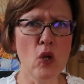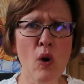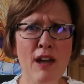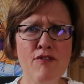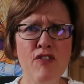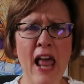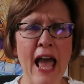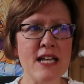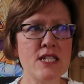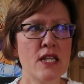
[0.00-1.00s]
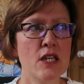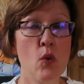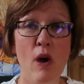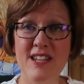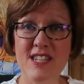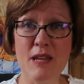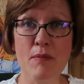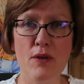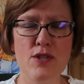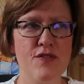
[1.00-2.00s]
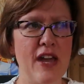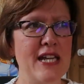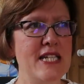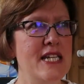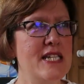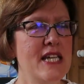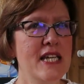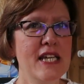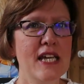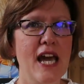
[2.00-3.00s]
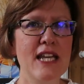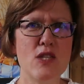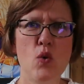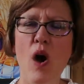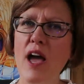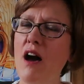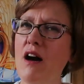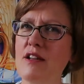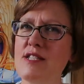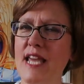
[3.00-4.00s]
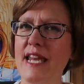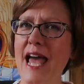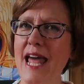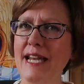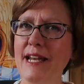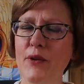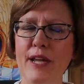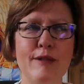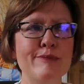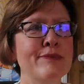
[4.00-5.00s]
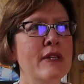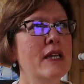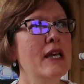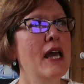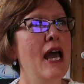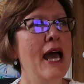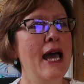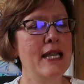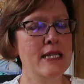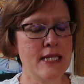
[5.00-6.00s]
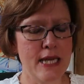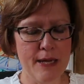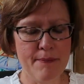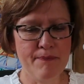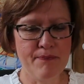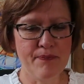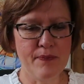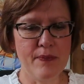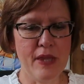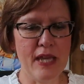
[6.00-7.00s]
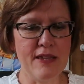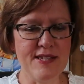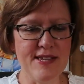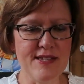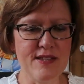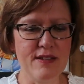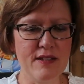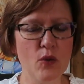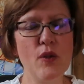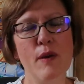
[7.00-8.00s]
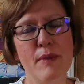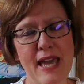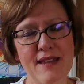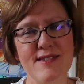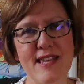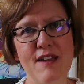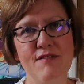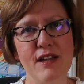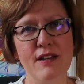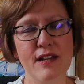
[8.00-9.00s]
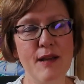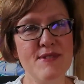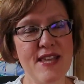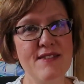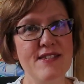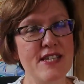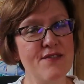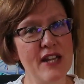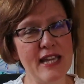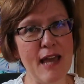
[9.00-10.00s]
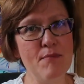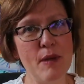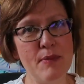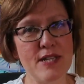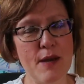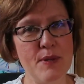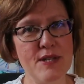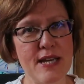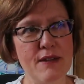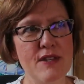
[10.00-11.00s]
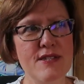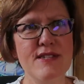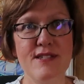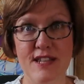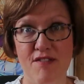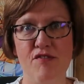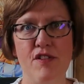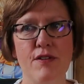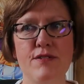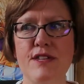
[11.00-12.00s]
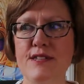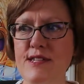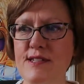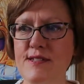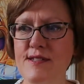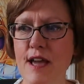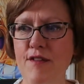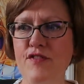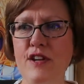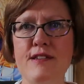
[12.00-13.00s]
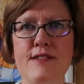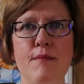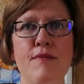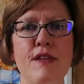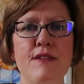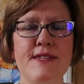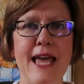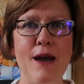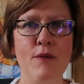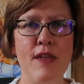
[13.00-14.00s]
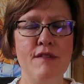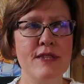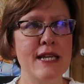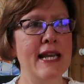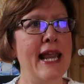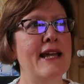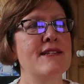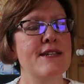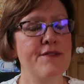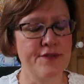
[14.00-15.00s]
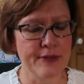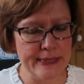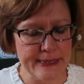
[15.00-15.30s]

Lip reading: quite flat, quite demotivated, and it's quite hard to get a handle on it. And this isn't, although I'm a Cancerian and I'm sensitive and I can be a bit up and down, this is different. This is definitely something that's out there in the collective.